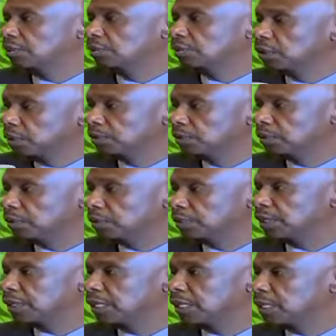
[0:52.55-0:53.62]
with the people
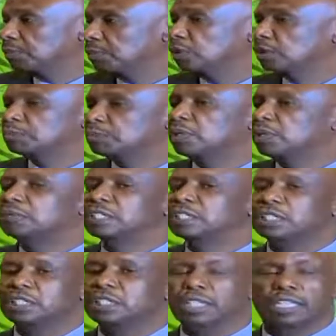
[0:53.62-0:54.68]
of Kenya, because
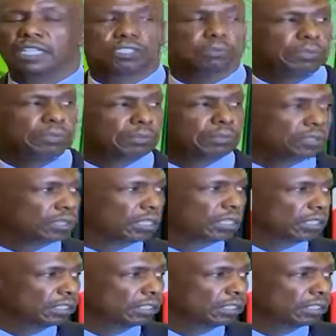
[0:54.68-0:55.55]
promises are there to be broken.